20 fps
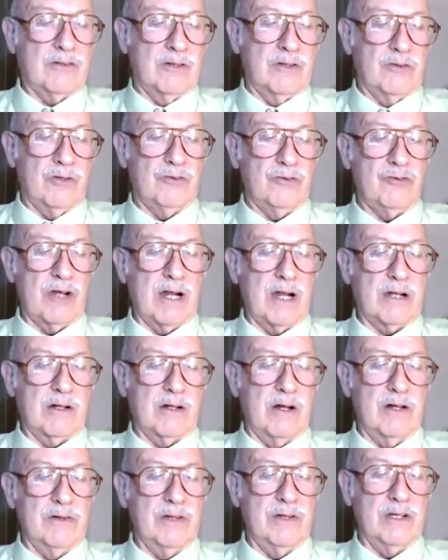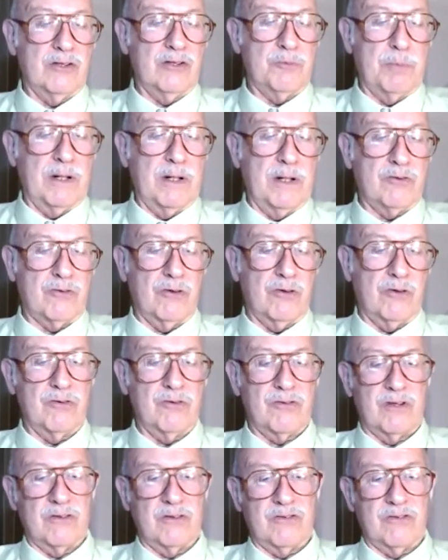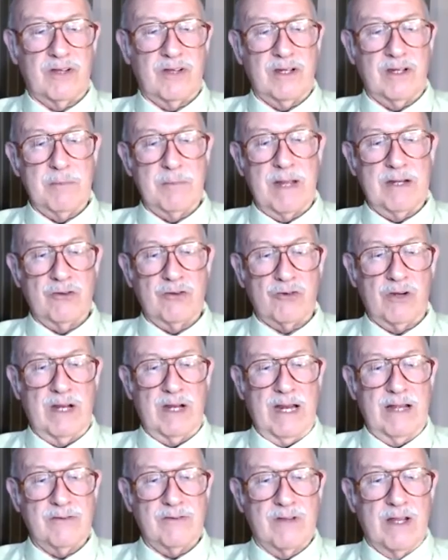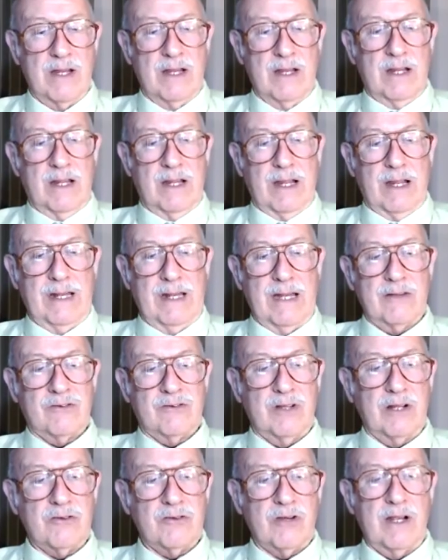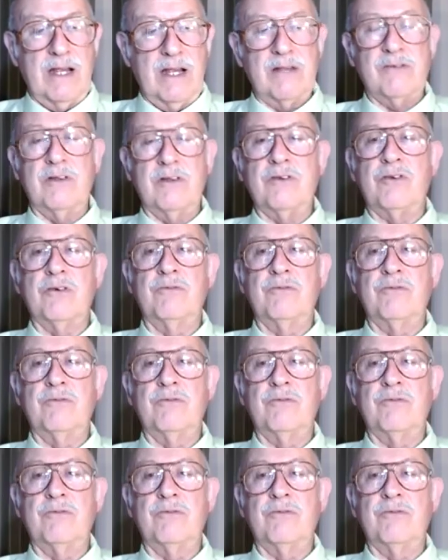to check on the expenditures that the city manager has. And as such, I ask that you